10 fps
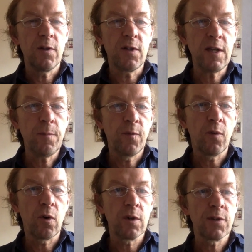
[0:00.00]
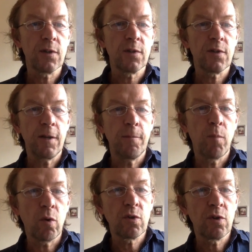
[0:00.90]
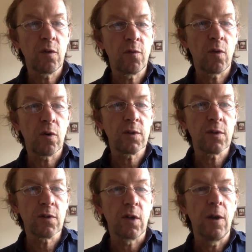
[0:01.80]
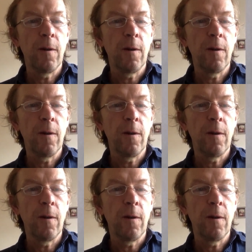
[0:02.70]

deep forces, emotional forces,